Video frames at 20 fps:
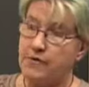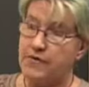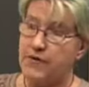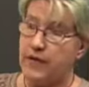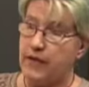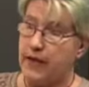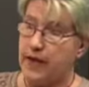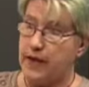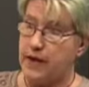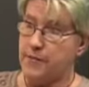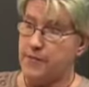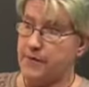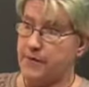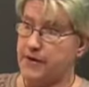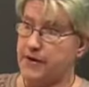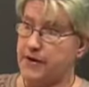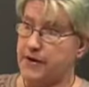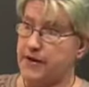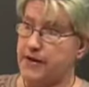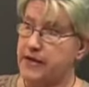the
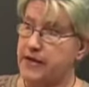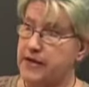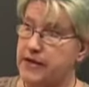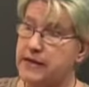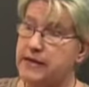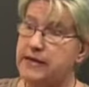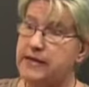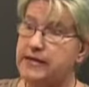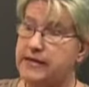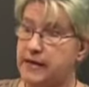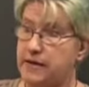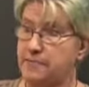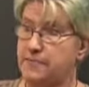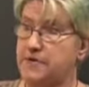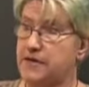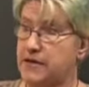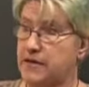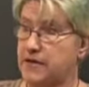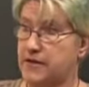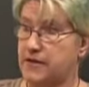library in an attempt
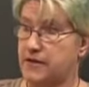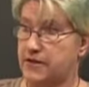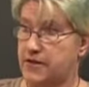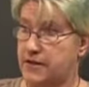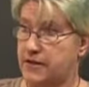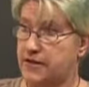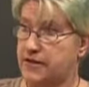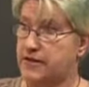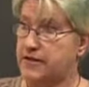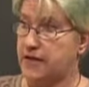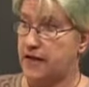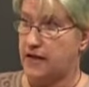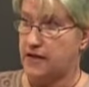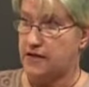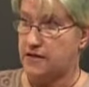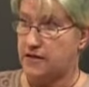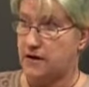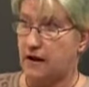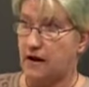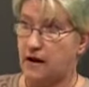to get to his
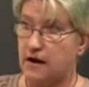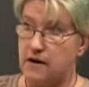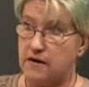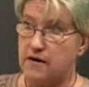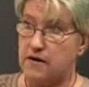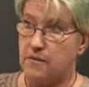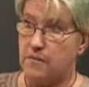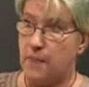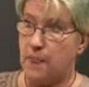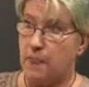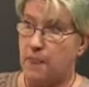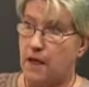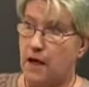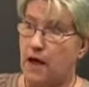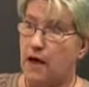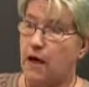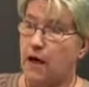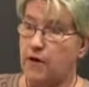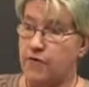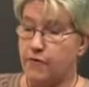dad's car.
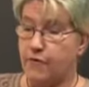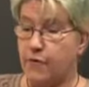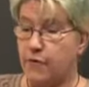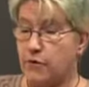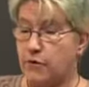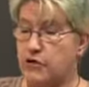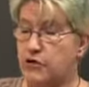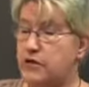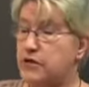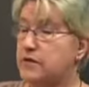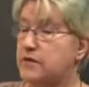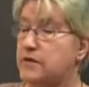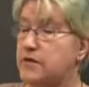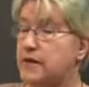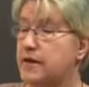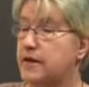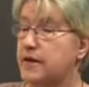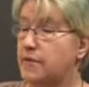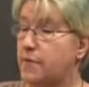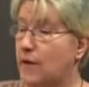
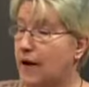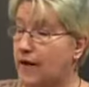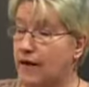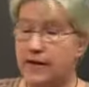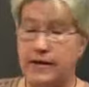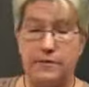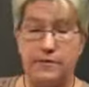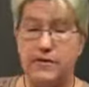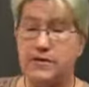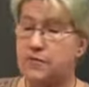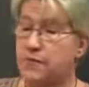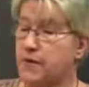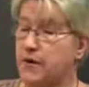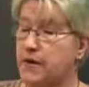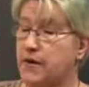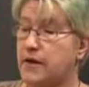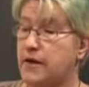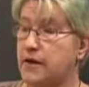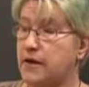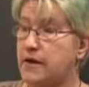Unfortunately, while he was
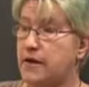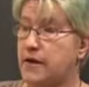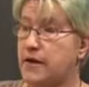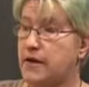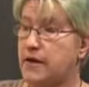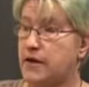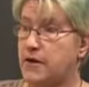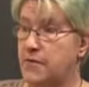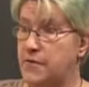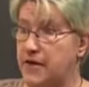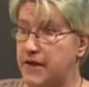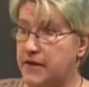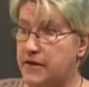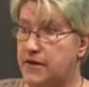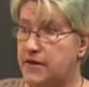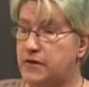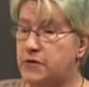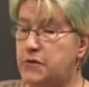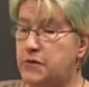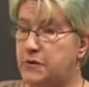running, he ran
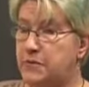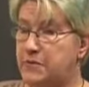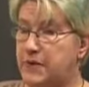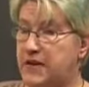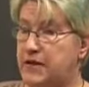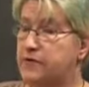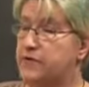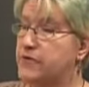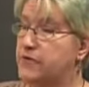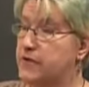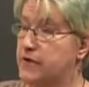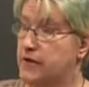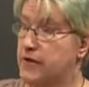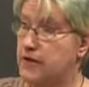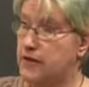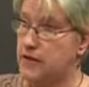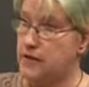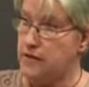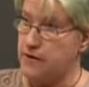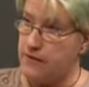into a patron
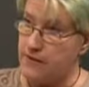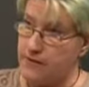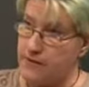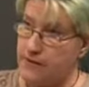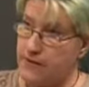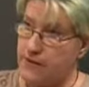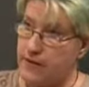in the